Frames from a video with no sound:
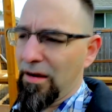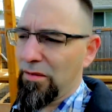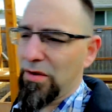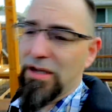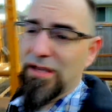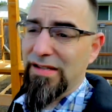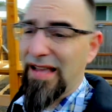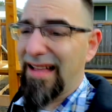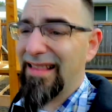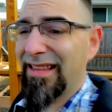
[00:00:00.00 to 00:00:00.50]

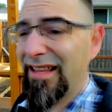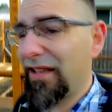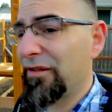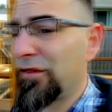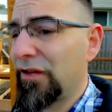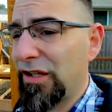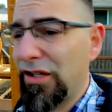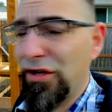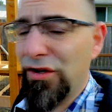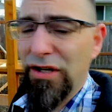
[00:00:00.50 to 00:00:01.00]
because I
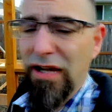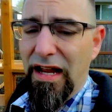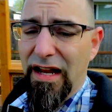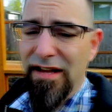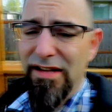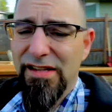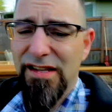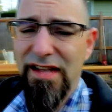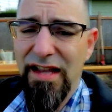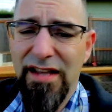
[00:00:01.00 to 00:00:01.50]
live in the
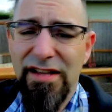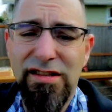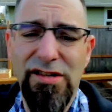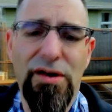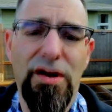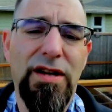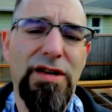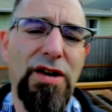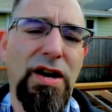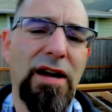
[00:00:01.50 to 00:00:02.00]
United States,
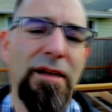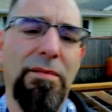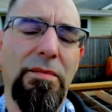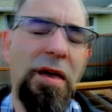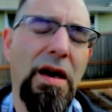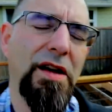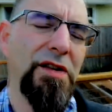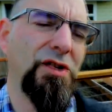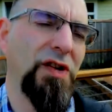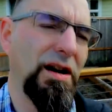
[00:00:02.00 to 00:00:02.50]
so I try
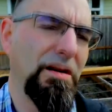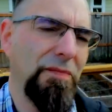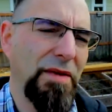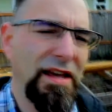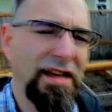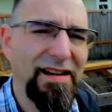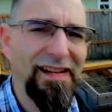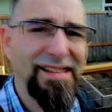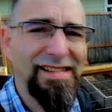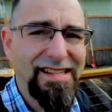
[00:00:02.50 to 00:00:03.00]
to
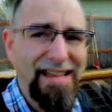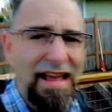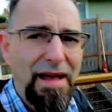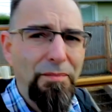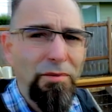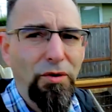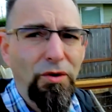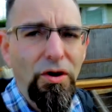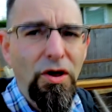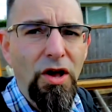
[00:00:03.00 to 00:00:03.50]
make an
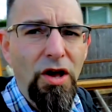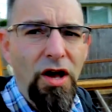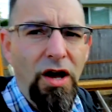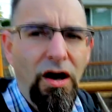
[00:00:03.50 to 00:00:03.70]
example